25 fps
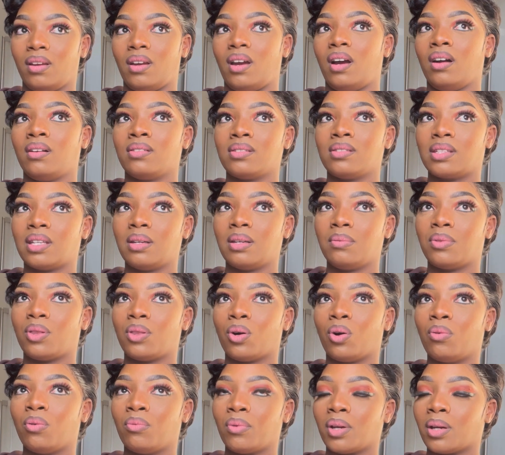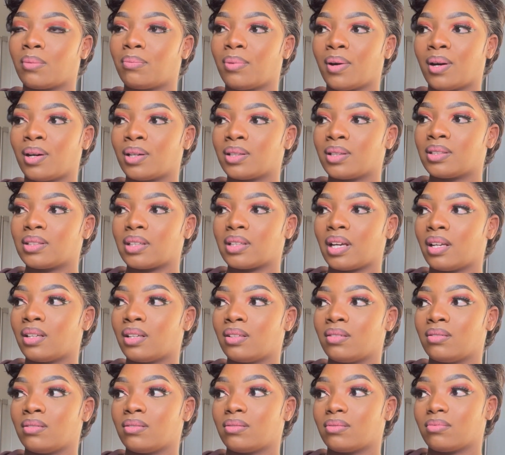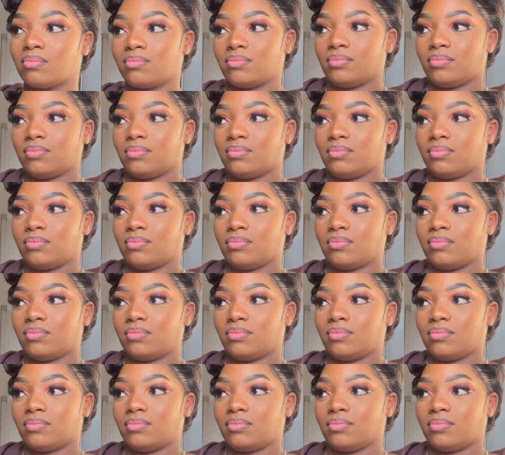I'll skip the homework part and